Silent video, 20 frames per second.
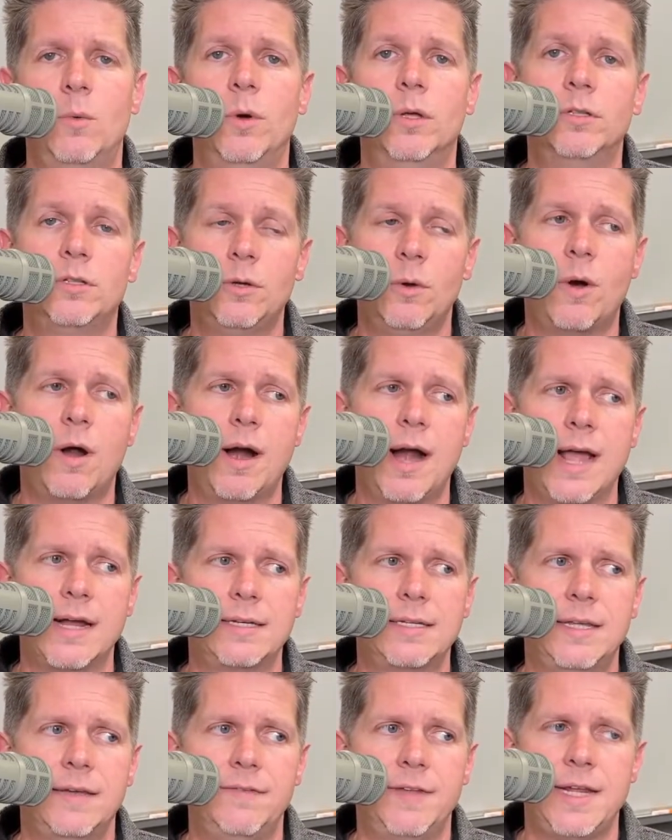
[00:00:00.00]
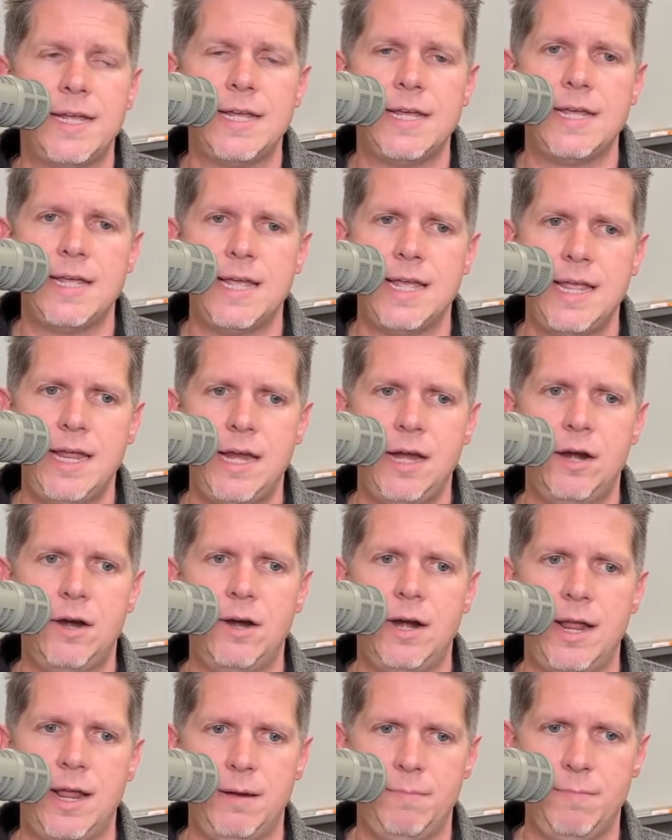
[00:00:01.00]
we'll do our activity
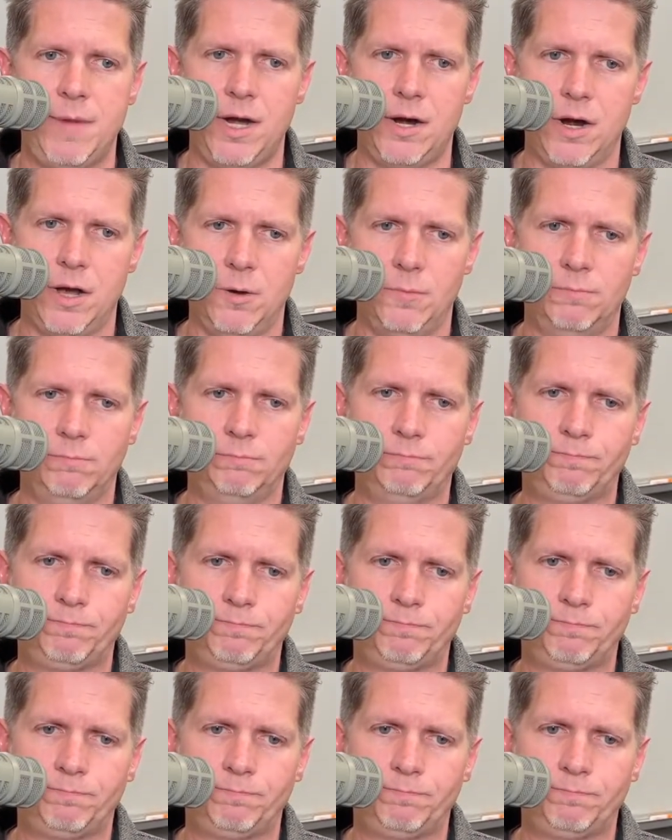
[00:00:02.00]
here in Miro.